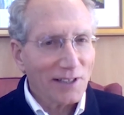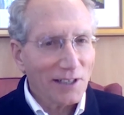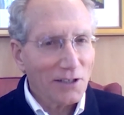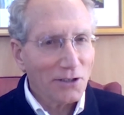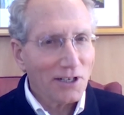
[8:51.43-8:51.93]

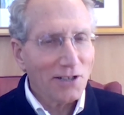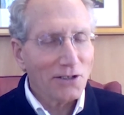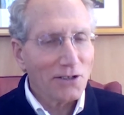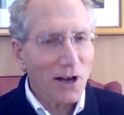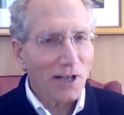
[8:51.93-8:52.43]
Can
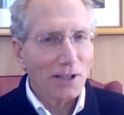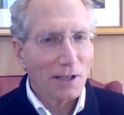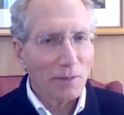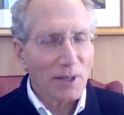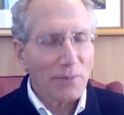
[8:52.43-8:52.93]
you talk a
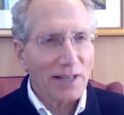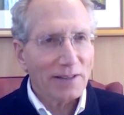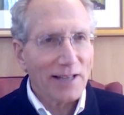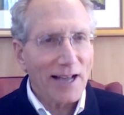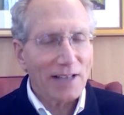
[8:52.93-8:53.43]
little bit
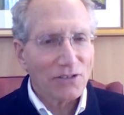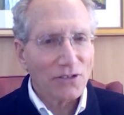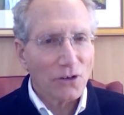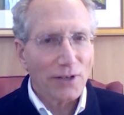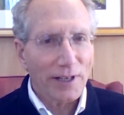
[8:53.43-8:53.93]
about that
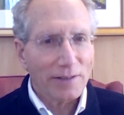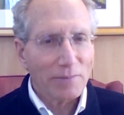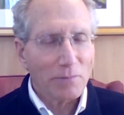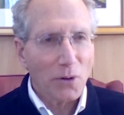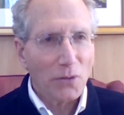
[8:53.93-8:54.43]
so that
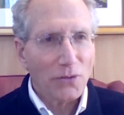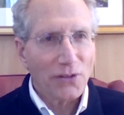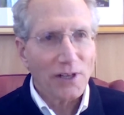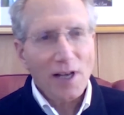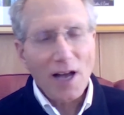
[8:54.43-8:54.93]
both
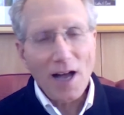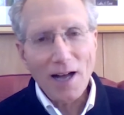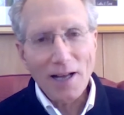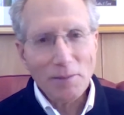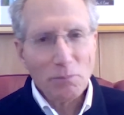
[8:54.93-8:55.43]

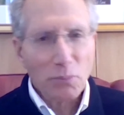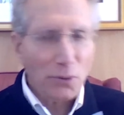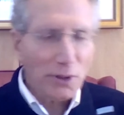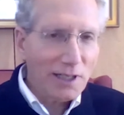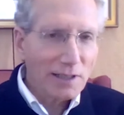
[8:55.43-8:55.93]

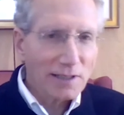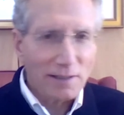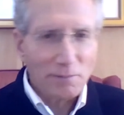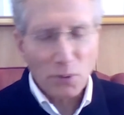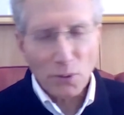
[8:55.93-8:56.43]
employees and
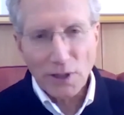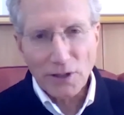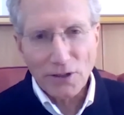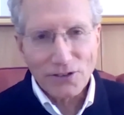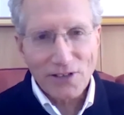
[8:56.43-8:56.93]

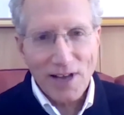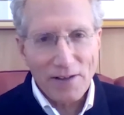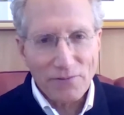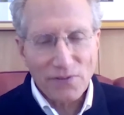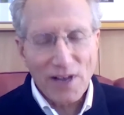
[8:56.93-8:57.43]
employers have